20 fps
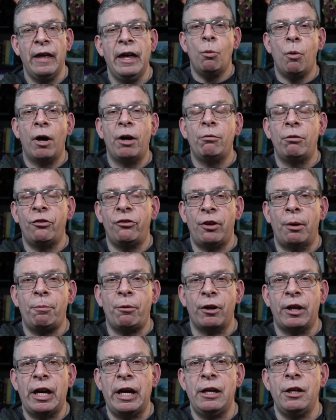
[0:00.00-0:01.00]
You want to
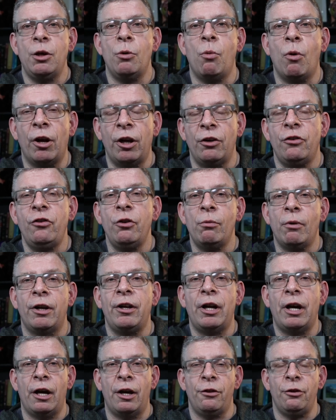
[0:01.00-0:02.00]
reciprocate. You want to do
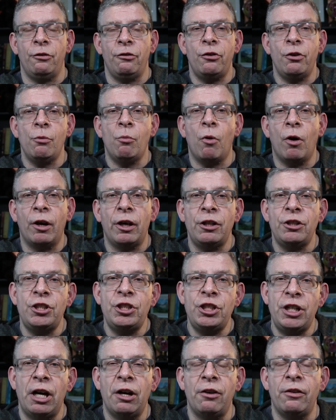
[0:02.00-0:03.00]
unto others. You want to
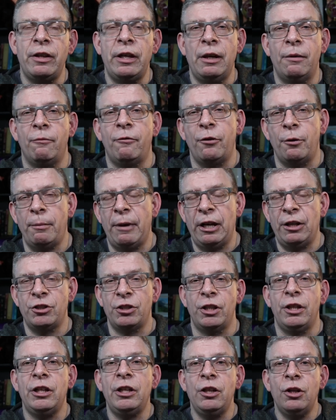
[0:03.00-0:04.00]
share the
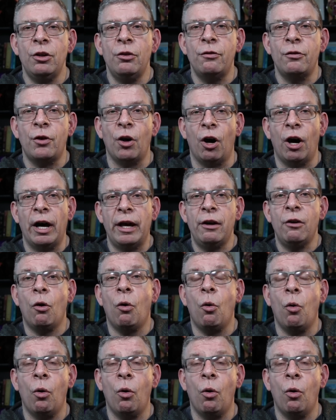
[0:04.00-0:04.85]
information that you've got.